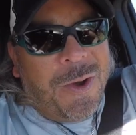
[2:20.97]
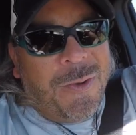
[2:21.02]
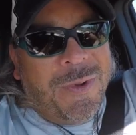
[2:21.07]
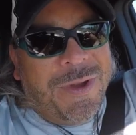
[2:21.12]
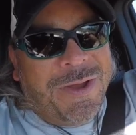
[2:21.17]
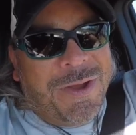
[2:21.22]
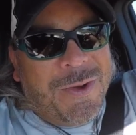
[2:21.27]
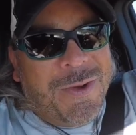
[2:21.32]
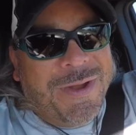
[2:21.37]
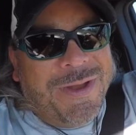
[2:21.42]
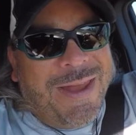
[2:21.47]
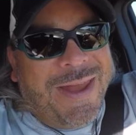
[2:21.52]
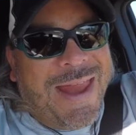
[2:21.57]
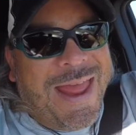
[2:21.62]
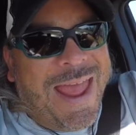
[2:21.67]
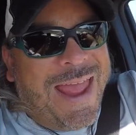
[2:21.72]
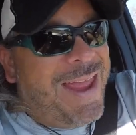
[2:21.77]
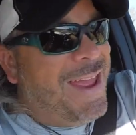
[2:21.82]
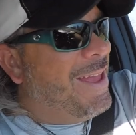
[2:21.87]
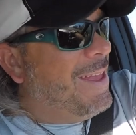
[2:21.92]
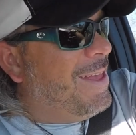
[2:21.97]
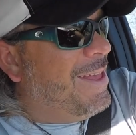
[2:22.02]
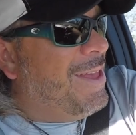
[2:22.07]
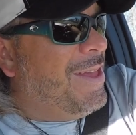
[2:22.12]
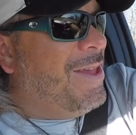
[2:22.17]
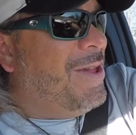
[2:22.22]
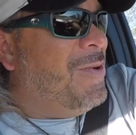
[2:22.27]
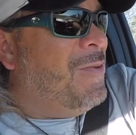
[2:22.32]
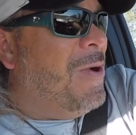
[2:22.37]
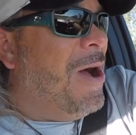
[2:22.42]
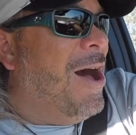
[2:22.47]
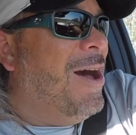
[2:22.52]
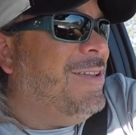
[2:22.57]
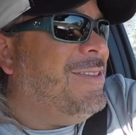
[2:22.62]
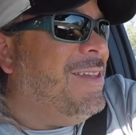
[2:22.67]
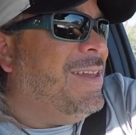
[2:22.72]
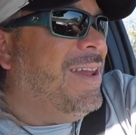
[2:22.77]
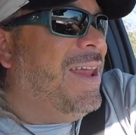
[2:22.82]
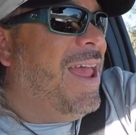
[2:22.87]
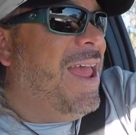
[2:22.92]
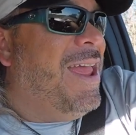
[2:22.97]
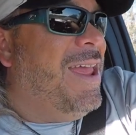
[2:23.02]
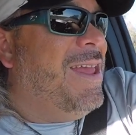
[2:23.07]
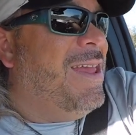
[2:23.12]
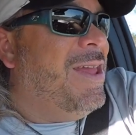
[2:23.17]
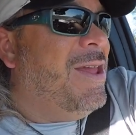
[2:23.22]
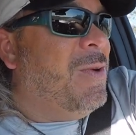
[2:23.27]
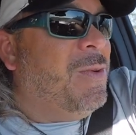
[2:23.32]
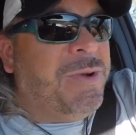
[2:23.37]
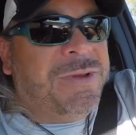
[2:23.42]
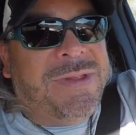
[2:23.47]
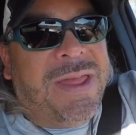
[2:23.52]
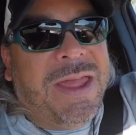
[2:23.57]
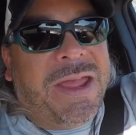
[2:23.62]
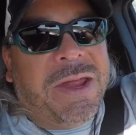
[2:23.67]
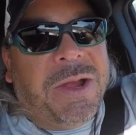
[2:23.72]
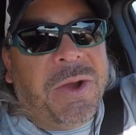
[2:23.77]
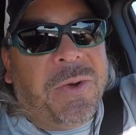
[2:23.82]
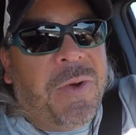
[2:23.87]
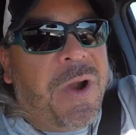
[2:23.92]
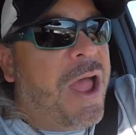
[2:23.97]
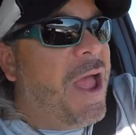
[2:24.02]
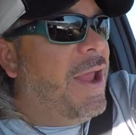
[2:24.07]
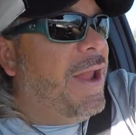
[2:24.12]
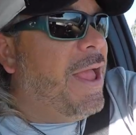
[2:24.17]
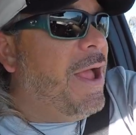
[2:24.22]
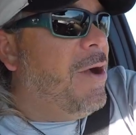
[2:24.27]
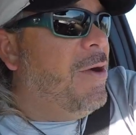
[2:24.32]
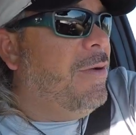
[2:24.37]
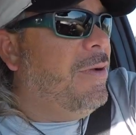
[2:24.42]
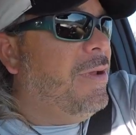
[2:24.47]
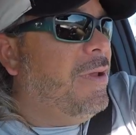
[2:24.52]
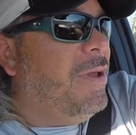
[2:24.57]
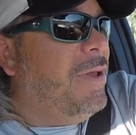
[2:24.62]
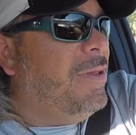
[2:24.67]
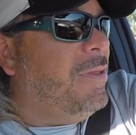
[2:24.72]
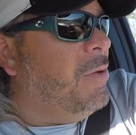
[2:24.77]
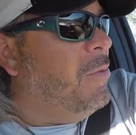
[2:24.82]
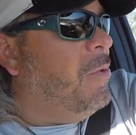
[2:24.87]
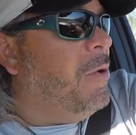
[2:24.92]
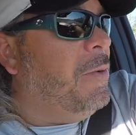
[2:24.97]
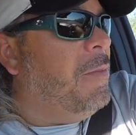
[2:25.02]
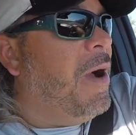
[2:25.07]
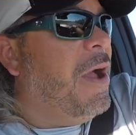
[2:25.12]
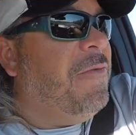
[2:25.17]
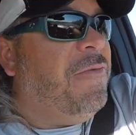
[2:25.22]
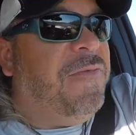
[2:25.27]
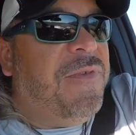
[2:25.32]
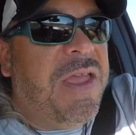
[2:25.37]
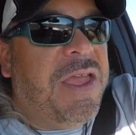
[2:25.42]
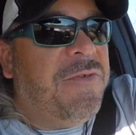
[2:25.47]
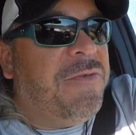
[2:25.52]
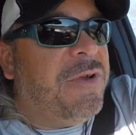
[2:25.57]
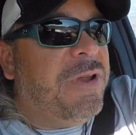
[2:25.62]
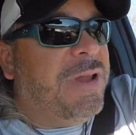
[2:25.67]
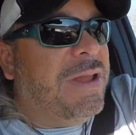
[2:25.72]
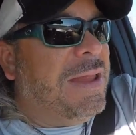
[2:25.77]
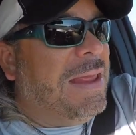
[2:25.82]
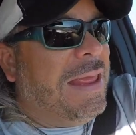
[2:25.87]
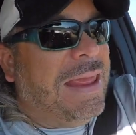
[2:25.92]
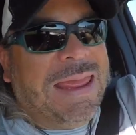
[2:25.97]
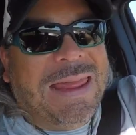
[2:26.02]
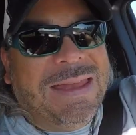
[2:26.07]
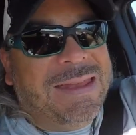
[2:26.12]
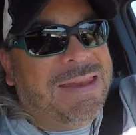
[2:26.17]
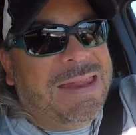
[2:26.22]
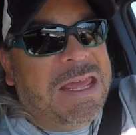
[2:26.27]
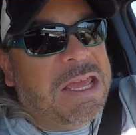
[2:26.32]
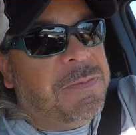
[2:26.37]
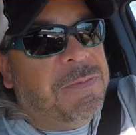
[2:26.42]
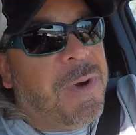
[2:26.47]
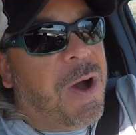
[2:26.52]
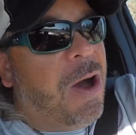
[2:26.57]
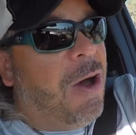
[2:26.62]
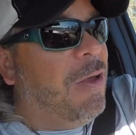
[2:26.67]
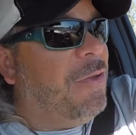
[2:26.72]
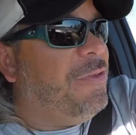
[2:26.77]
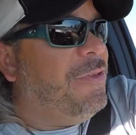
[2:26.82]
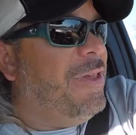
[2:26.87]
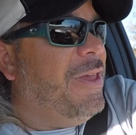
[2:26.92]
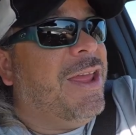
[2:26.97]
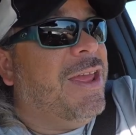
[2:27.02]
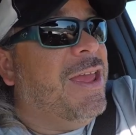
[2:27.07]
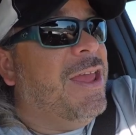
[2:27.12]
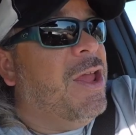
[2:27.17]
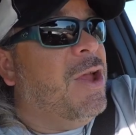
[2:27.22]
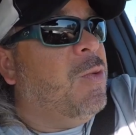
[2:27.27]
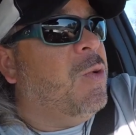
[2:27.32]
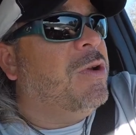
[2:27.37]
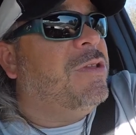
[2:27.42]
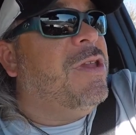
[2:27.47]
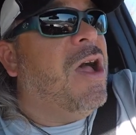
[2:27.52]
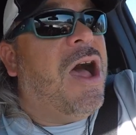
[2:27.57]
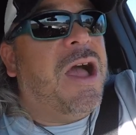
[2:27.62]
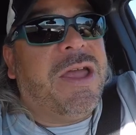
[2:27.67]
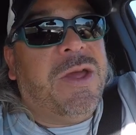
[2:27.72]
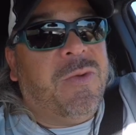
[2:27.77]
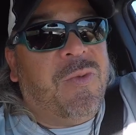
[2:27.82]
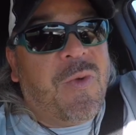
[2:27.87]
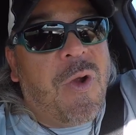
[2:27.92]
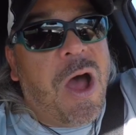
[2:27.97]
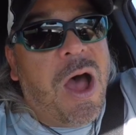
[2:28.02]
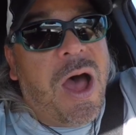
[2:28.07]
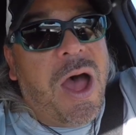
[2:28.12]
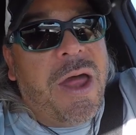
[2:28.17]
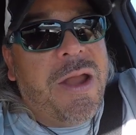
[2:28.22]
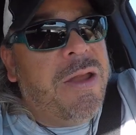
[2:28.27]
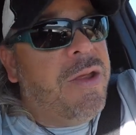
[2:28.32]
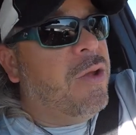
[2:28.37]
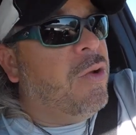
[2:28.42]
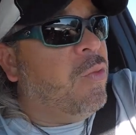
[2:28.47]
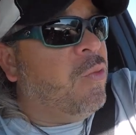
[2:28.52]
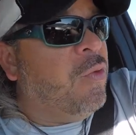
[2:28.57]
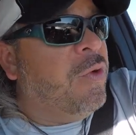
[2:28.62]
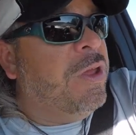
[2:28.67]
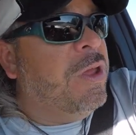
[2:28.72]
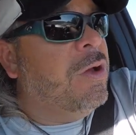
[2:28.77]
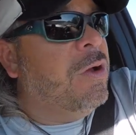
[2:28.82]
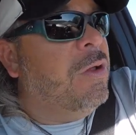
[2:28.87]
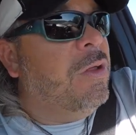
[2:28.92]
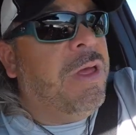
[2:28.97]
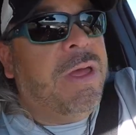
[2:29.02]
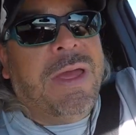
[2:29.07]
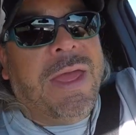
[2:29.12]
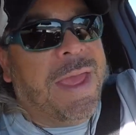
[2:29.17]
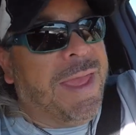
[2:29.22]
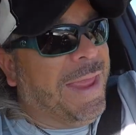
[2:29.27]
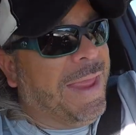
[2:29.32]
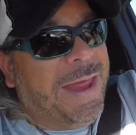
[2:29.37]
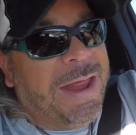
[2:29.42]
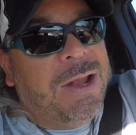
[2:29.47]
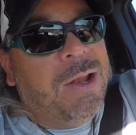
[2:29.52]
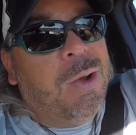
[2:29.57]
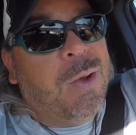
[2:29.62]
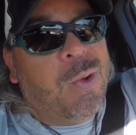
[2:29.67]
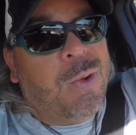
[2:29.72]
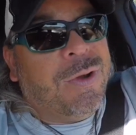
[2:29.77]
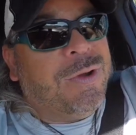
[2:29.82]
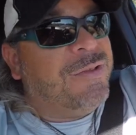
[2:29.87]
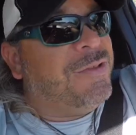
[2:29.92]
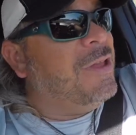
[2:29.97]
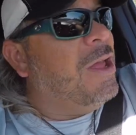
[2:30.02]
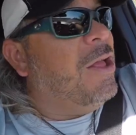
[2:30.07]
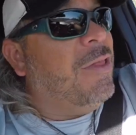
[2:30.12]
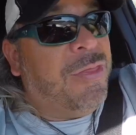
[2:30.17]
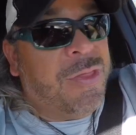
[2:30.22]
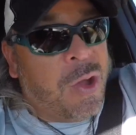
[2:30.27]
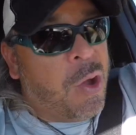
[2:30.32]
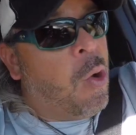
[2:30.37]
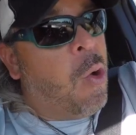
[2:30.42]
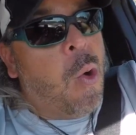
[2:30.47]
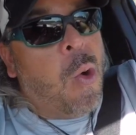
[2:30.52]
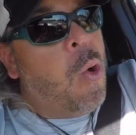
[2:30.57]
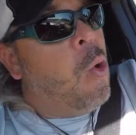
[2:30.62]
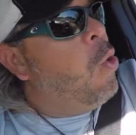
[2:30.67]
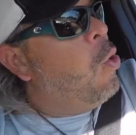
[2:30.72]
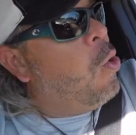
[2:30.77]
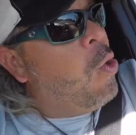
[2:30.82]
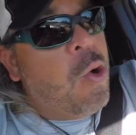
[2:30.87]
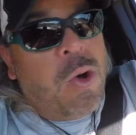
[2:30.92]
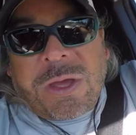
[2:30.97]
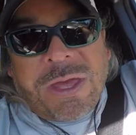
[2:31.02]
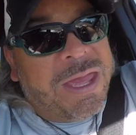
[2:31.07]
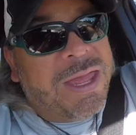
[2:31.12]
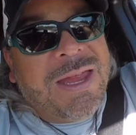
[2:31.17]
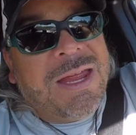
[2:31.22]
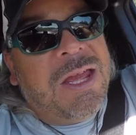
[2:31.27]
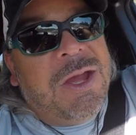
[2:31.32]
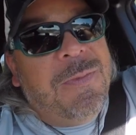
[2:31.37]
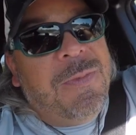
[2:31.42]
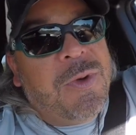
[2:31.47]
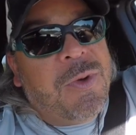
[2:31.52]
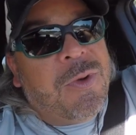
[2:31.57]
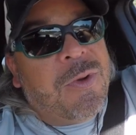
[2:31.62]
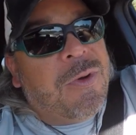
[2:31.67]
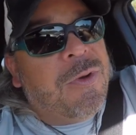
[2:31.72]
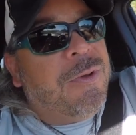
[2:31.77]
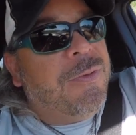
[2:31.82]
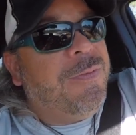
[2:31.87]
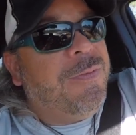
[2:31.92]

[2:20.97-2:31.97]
are we doing today? Well, today we're taking a ride out to one of my favorite antique malls. We're talking rod, reel, and lures, the whole kit and caboodle.